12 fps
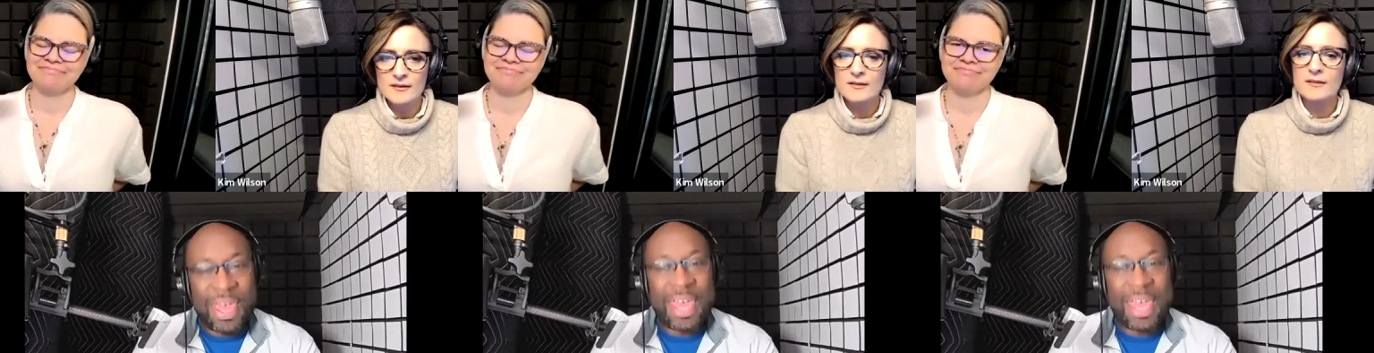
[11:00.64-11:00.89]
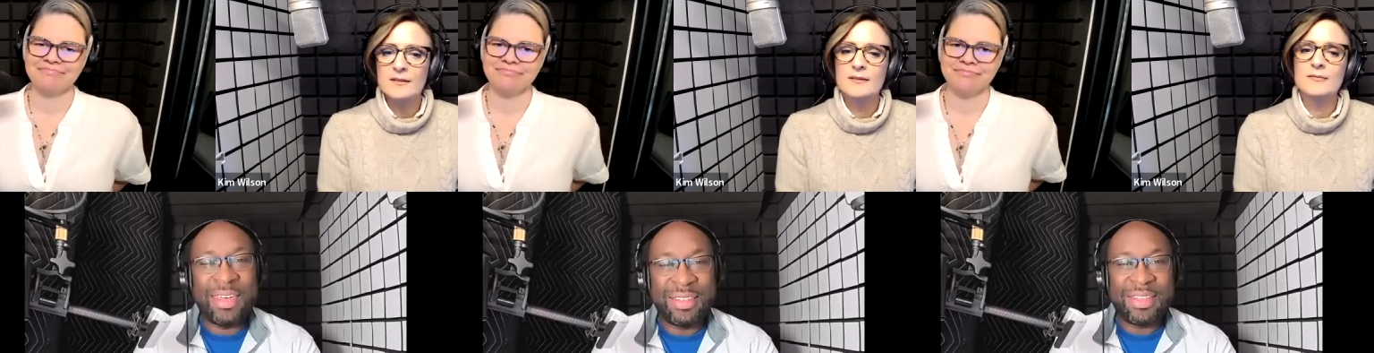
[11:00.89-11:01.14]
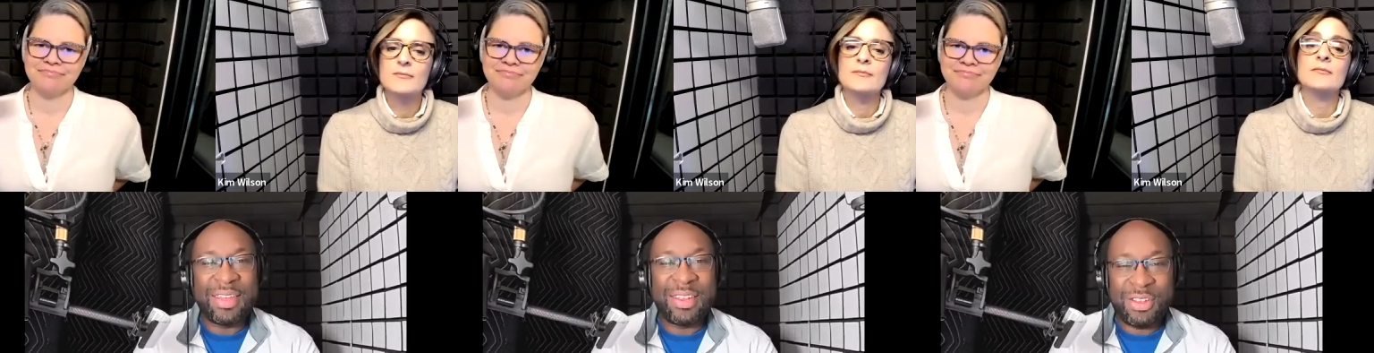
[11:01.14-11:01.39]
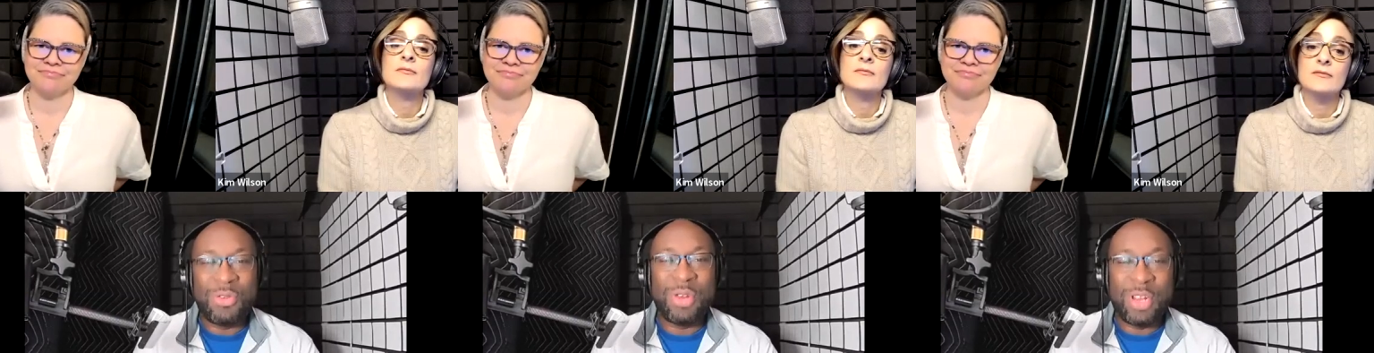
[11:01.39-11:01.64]
Speaker 1: thing that mm.
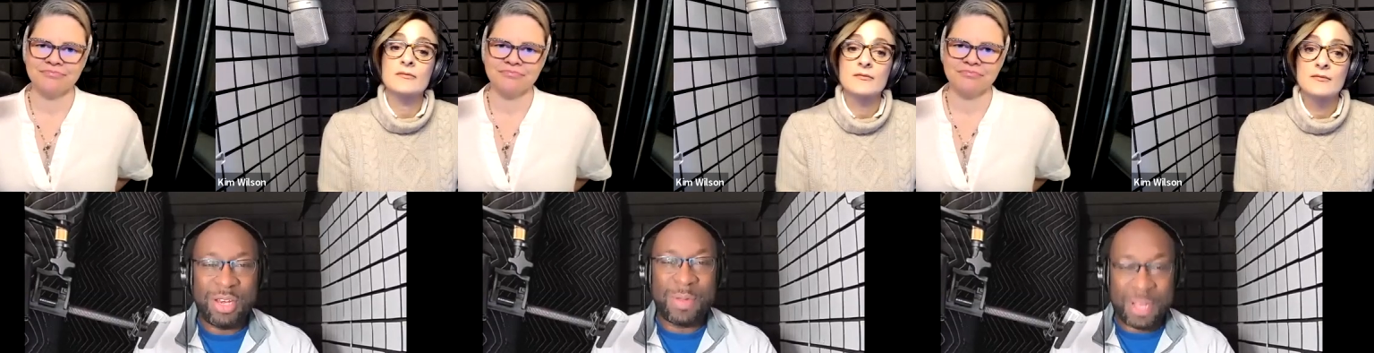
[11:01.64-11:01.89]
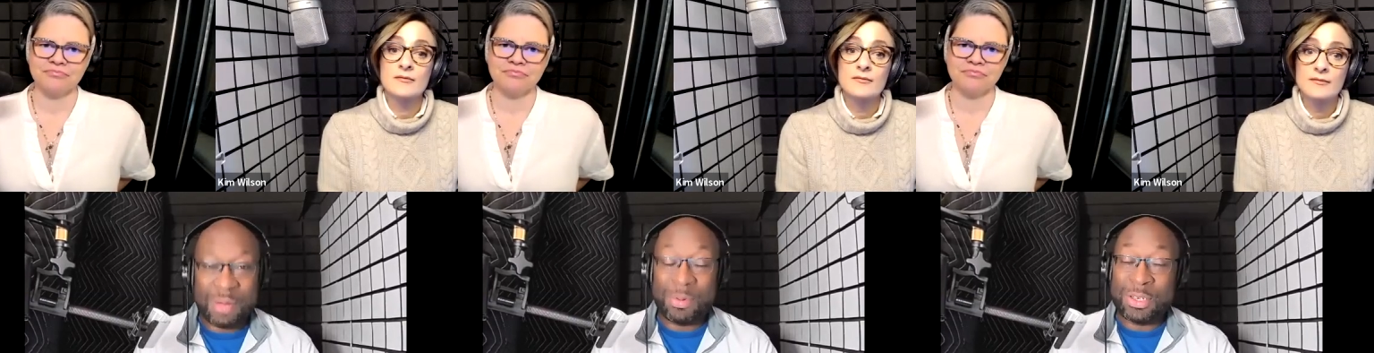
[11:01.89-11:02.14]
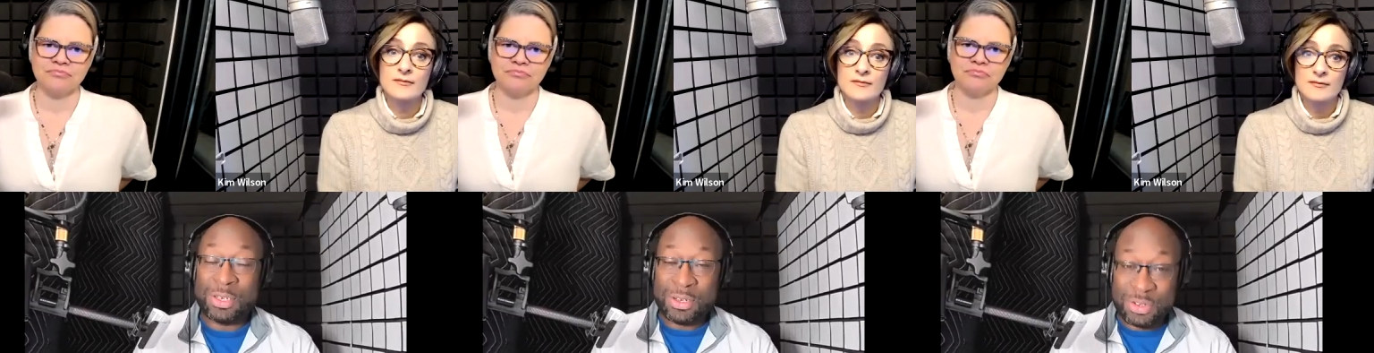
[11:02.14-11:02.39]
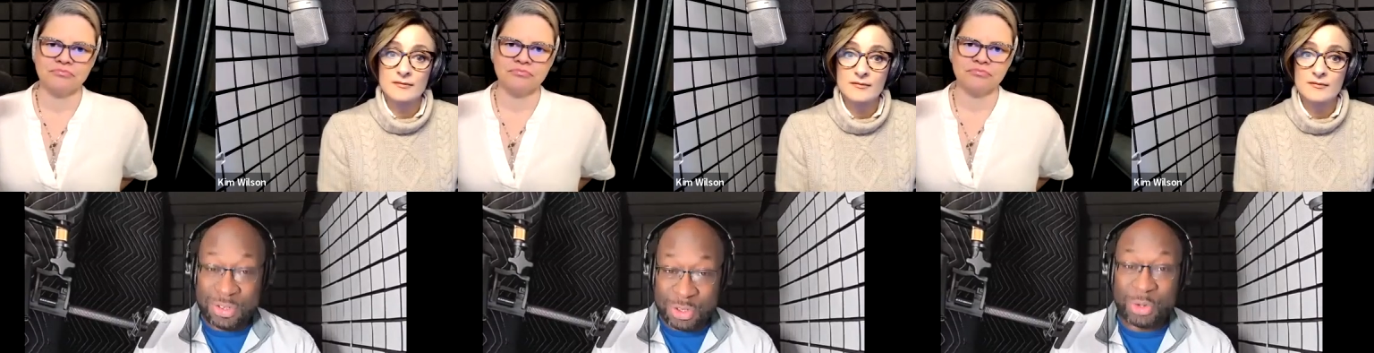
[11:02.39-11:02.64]
you need to be able to
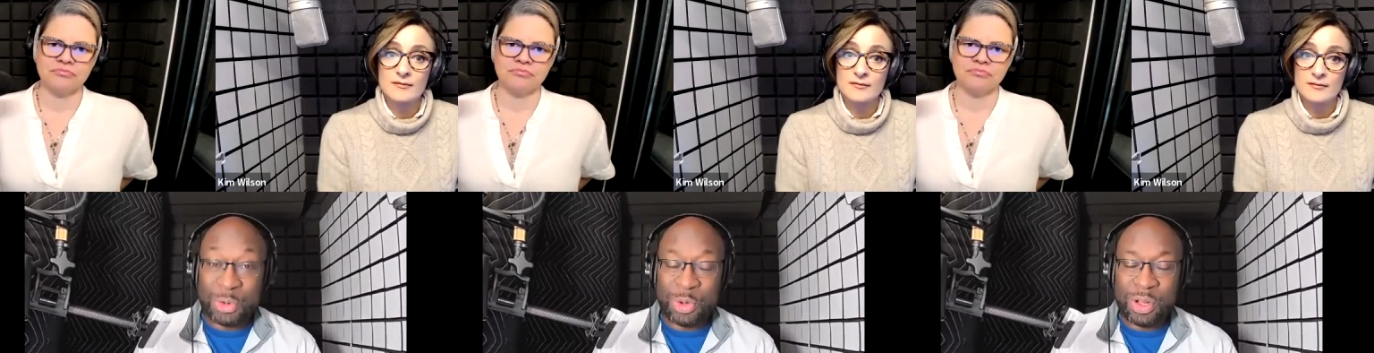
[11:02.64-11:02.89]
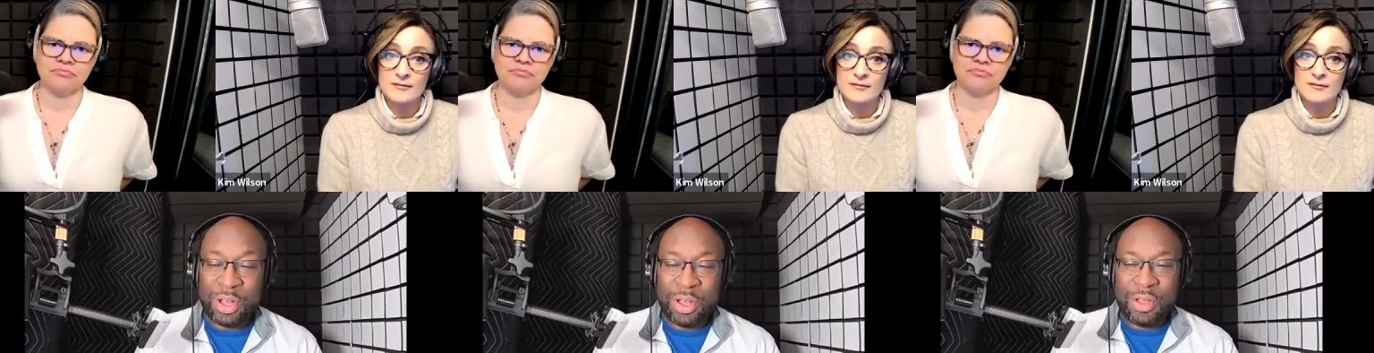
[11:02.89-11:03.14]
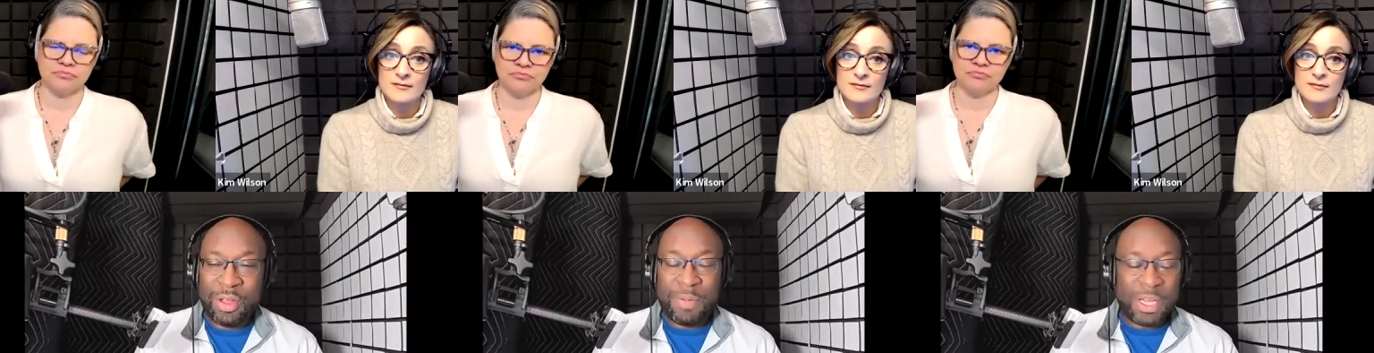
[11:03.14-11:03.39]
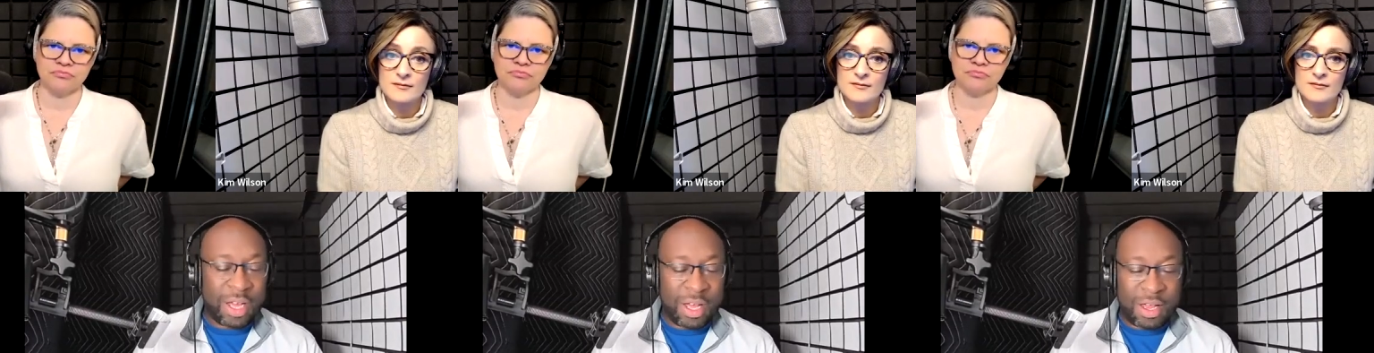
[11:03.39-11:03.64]
do
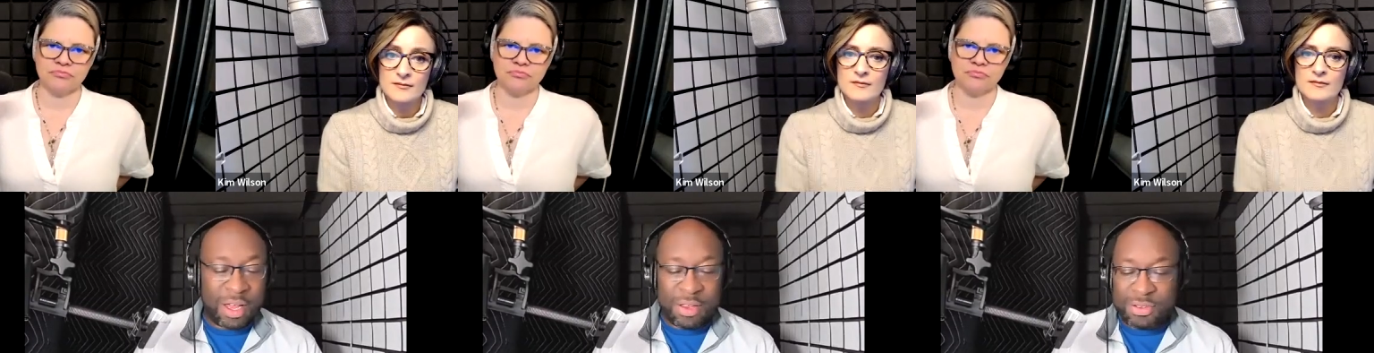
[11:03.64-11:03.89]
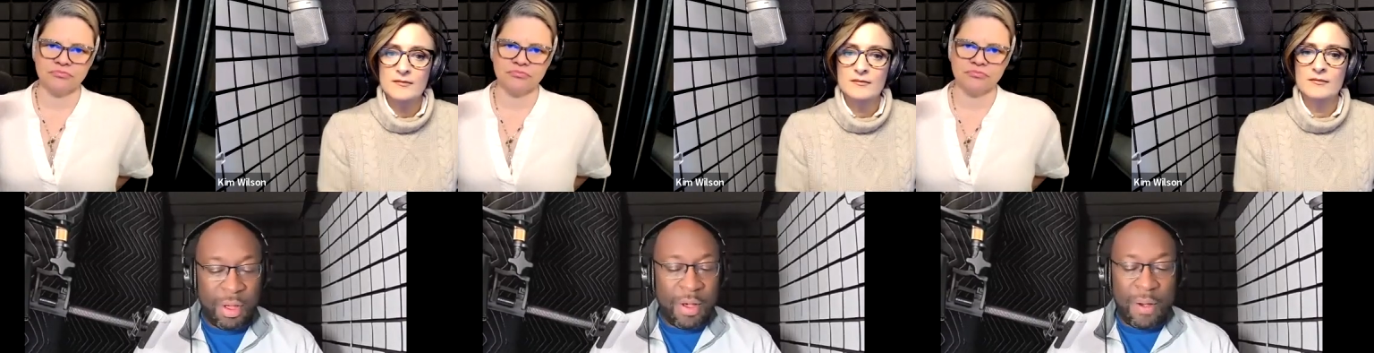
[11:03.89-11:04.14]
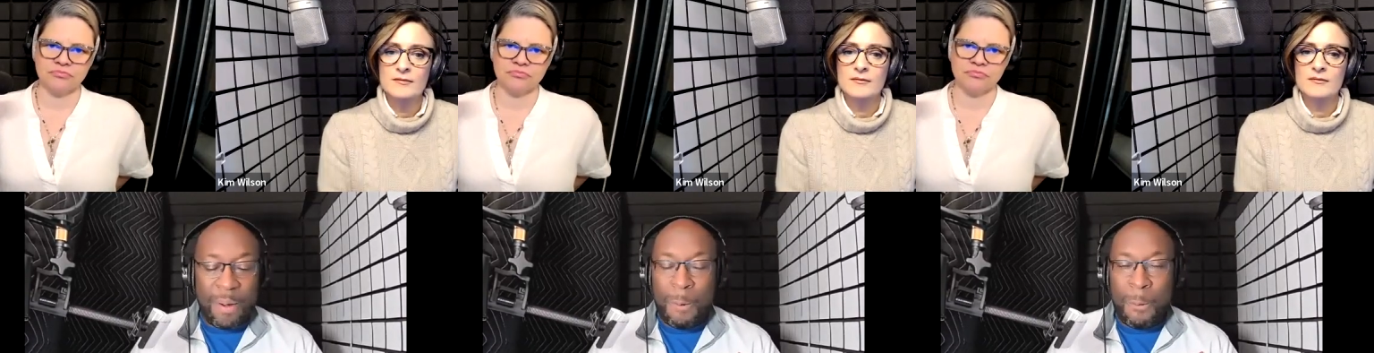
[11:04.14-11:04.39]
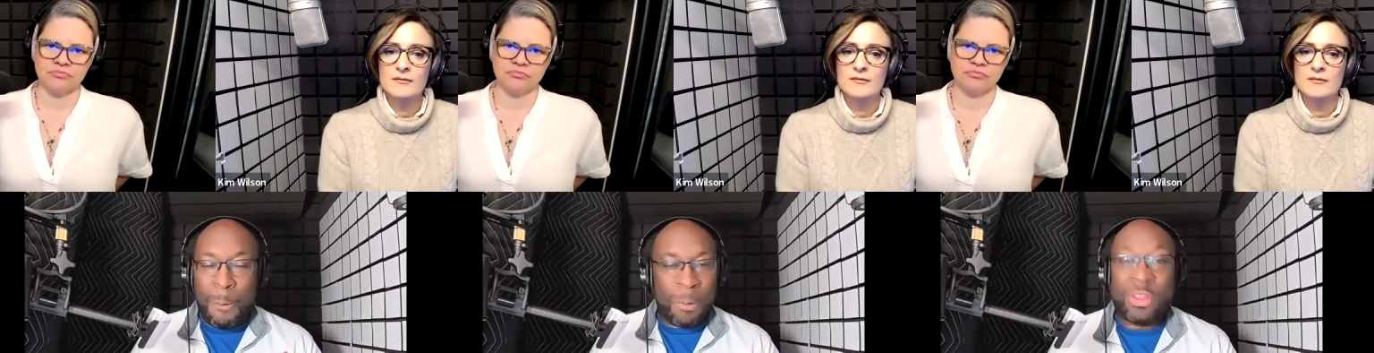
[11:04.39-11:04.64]
because
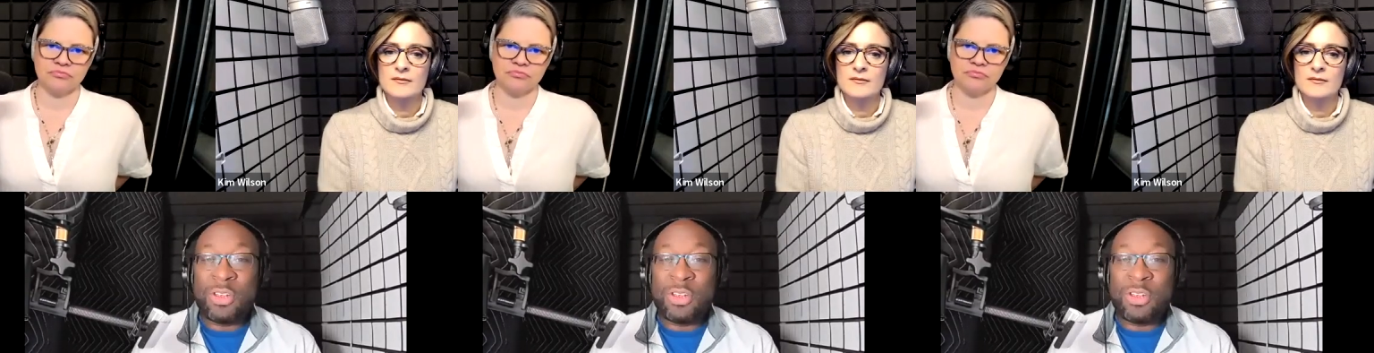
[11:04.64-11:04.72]
mm-hmm.